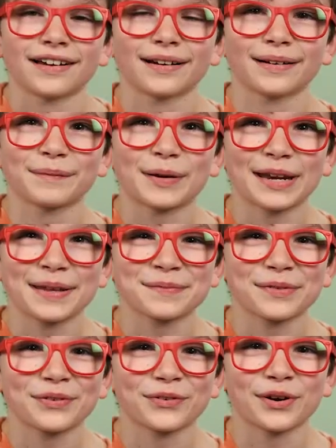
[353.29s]
Hi, my name
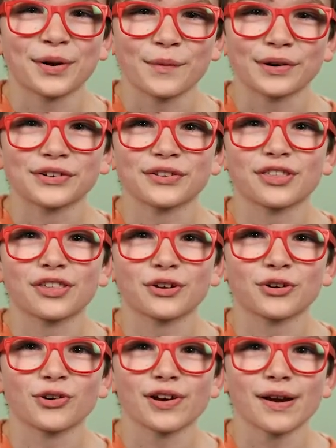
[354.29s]
is Soren. What does
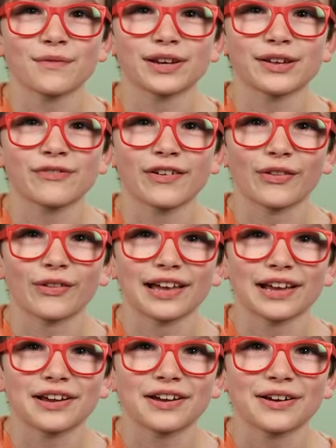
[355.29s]
zero gravity feel
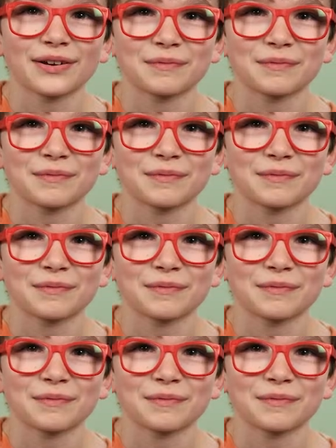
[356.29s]
like?